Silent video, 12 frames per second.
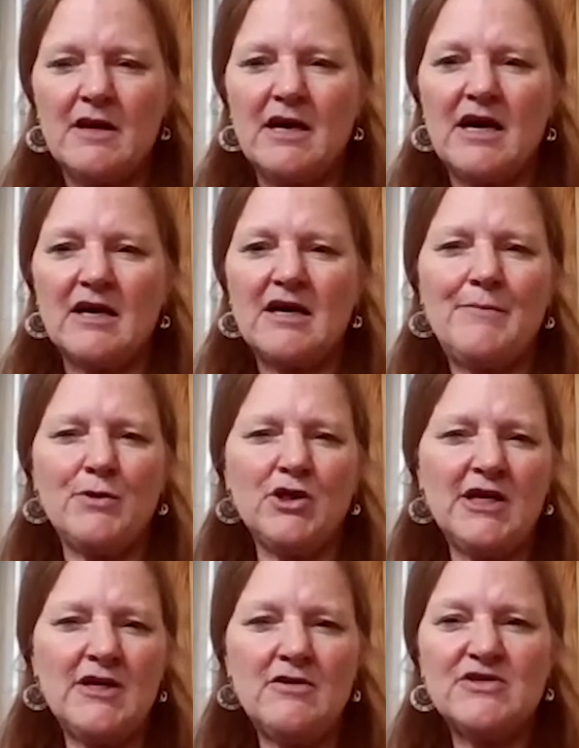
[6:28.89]
a couple
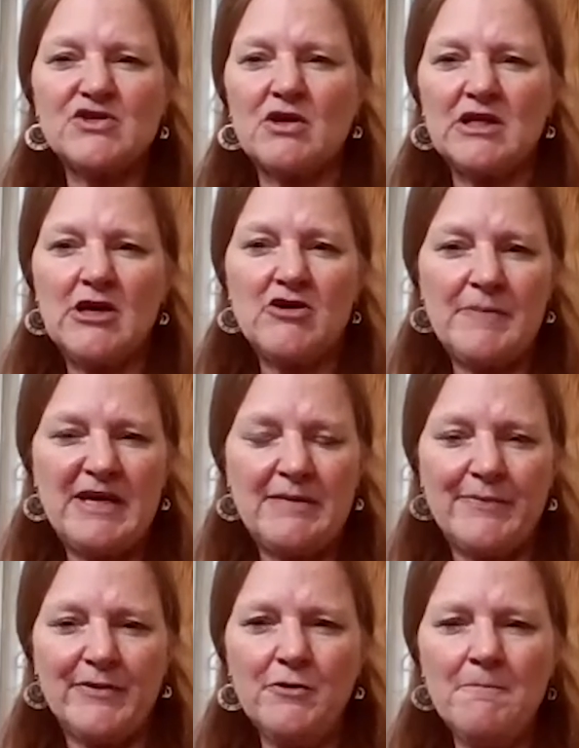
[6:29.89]
loads or a load of
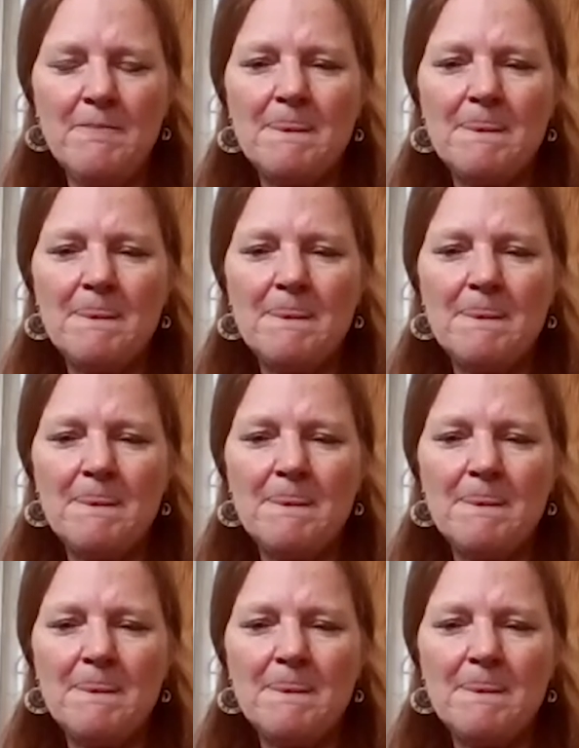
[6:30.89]
people.